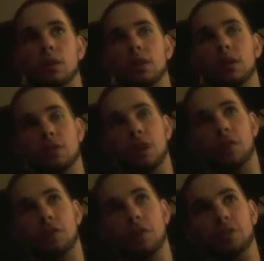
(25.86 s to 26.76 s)
He's an
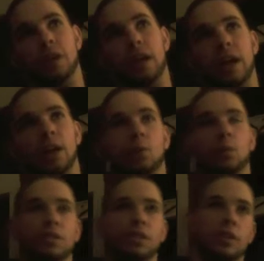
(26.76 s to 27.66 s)
offensive guy.
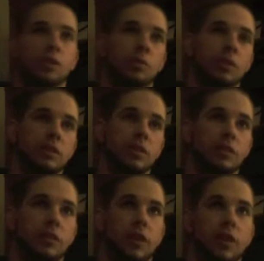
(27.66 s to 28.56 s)
What's he going to do about
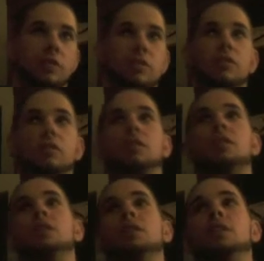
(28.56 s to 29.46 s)
defense?
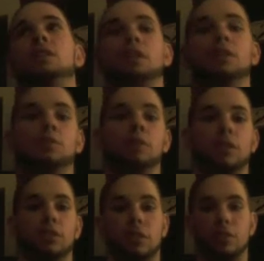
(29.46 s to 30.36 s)
He didn't really
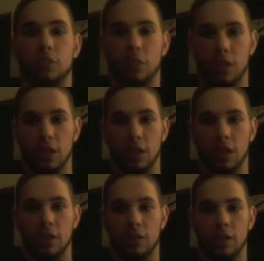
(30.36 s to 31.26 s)
succeed
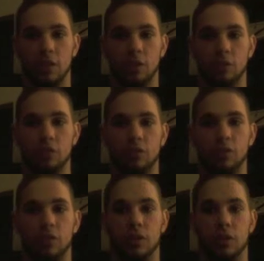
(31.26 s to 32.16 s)
as a head coach at
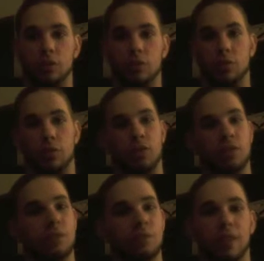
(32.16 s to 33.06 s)
Syracuse, which
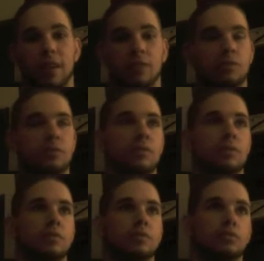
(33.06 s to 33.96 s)
isn't that
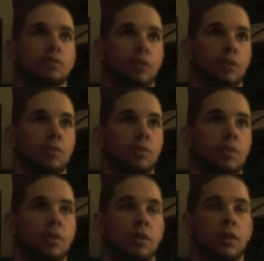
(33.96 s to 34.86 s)
true,
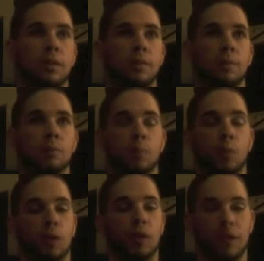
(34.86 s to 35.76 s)
but
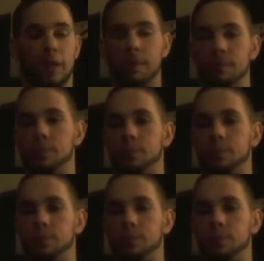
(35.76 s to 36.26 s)
we'll get into that.